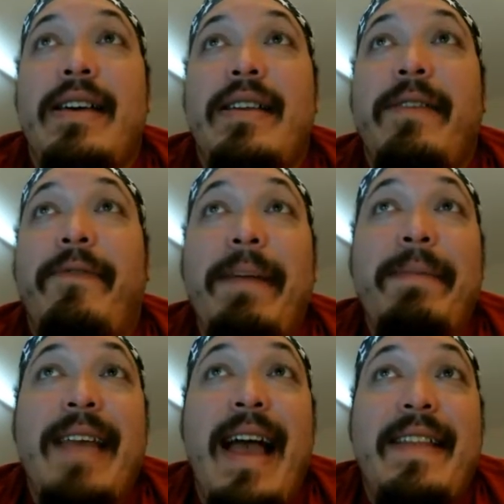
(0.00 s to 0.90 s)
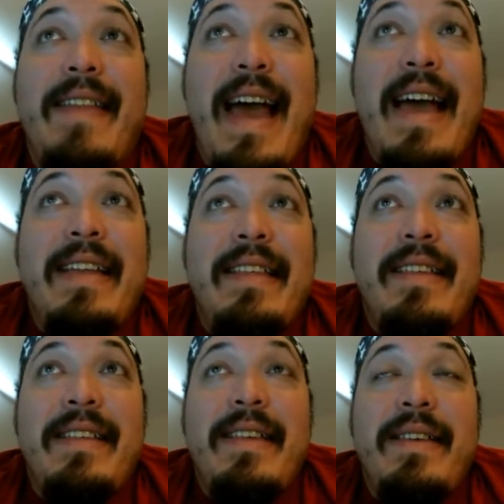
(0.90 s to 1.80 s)
The flip side of that
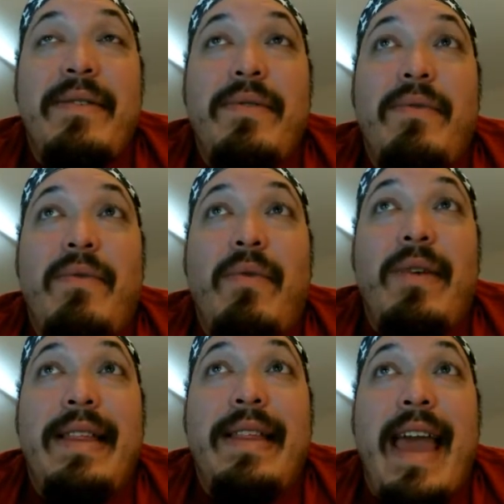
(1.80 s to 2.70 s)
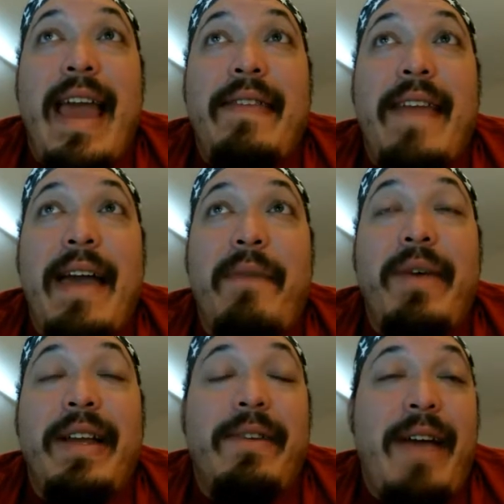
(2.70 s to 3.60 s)
would say that
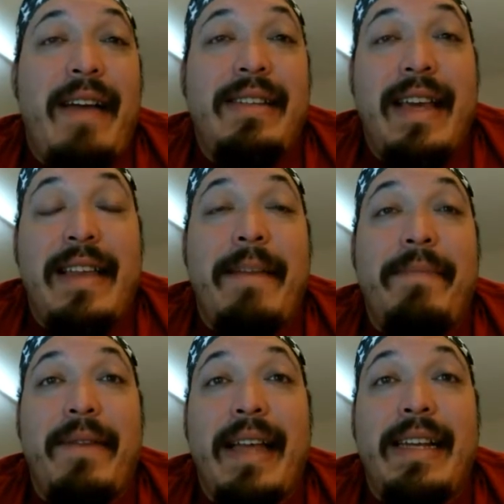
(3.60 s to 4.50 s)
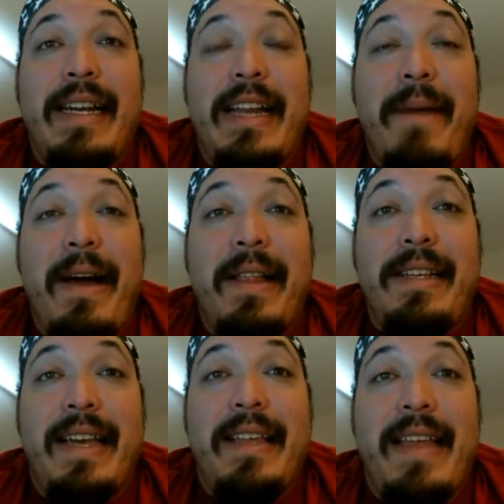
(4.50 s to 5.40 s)
we don't have to accept those identity
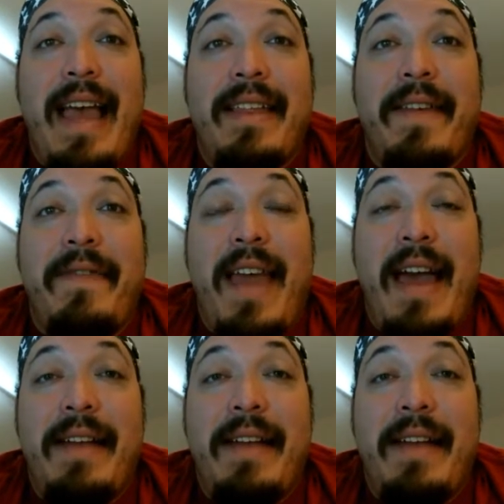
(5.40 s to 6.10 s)
politics as of yet.